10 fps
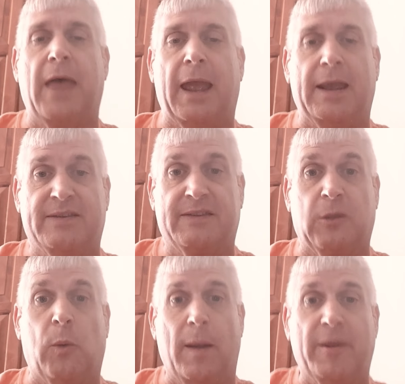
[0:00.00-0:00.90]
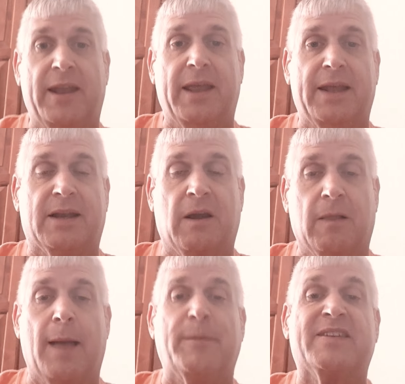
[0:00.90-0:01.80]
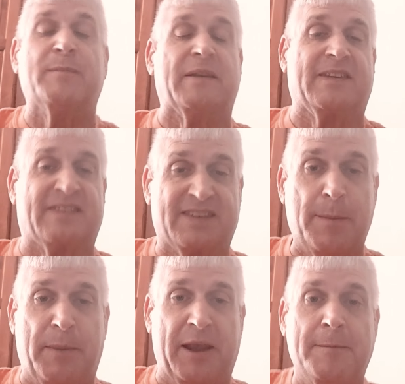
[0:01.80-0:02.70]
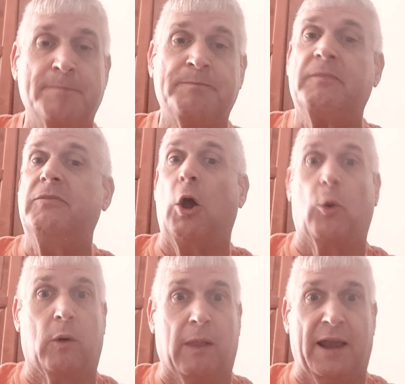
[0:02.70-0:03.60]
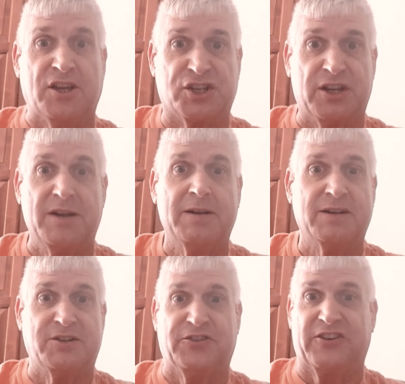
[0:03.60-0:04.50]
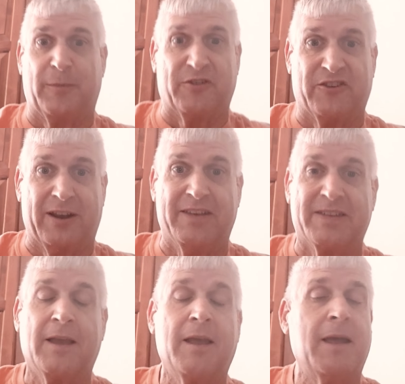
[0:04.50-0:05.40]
the women in Columbus, Mississippi, no relation, two separate cities,